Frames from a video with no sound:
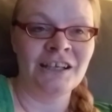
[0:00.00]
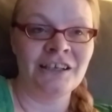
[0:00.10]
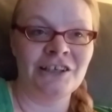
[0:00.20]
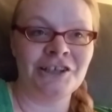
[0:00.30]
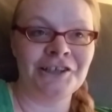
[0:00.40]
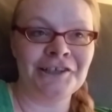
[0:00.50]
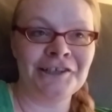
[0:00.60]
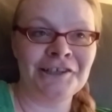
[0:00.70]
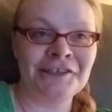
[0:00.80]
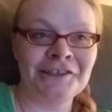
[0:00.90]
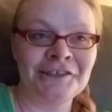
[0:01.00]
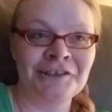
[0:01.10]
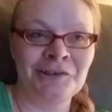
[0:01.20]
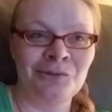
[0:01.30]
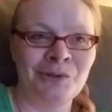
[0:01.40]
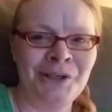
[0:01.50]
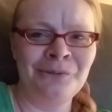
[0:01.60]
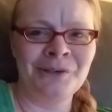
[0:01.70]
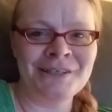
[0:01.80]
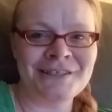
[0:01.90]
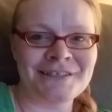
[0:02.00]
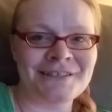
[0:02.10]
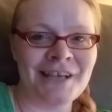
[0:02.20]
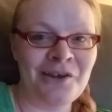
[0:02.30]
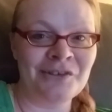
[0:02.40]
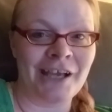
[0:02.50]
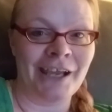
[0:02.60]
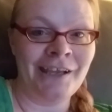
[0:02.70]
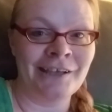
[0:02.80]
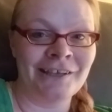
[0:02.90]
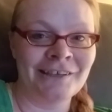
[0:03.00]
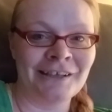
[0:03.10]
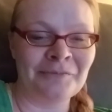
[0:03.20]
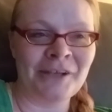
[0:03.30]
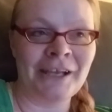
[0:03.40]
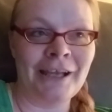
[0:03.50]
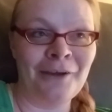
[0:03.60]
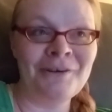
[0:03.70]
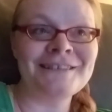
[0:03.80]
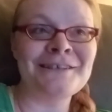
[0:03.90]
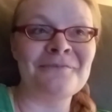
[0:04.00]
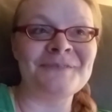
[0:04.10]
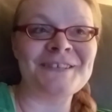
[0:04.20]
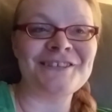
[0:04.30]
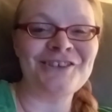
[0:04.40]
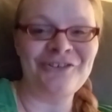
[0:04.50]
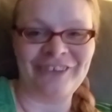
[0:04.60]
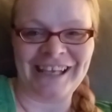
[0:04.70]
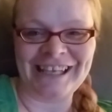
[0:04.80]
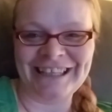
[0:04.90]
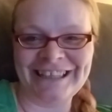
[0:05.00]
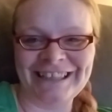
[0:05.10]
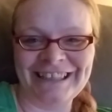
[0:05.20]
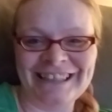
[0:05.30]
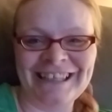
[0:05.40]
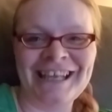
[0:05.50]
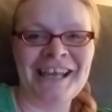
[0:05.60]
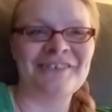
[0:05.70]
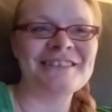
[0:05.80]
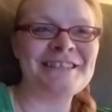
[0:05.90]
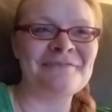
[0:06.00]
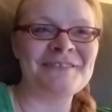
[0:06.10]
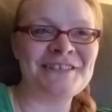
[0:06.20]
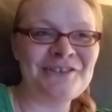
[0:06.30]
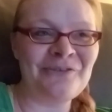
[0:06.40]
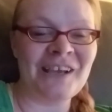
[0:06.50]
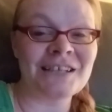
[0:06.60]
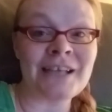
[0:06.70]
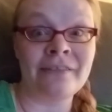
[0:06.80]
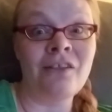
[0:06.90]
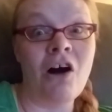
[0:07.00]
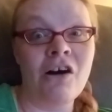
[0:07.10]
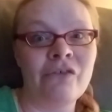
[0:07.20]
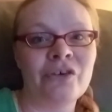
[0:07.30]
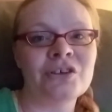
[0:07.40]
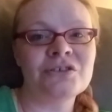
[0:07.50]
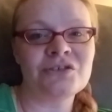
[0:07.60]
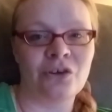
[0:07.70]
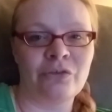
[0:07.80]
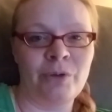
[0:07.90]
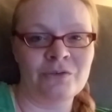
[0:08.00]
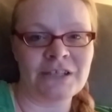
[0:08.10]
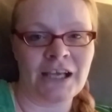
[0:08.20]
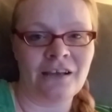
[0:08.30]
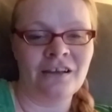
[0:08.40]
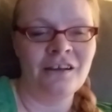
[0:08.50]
what do you want it to sound like? I'm like, I want something surfy. I want something surfy because I love surf music.